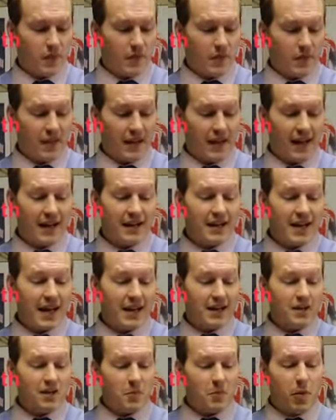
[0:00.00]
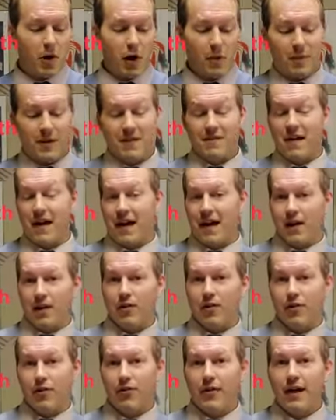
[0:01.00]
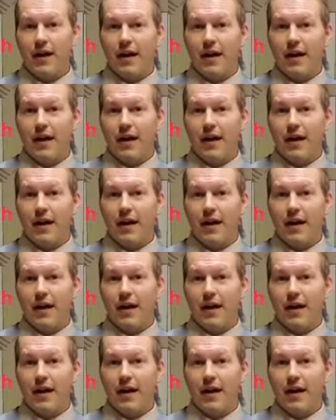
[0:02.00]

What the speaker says: the Indiana Department of Health,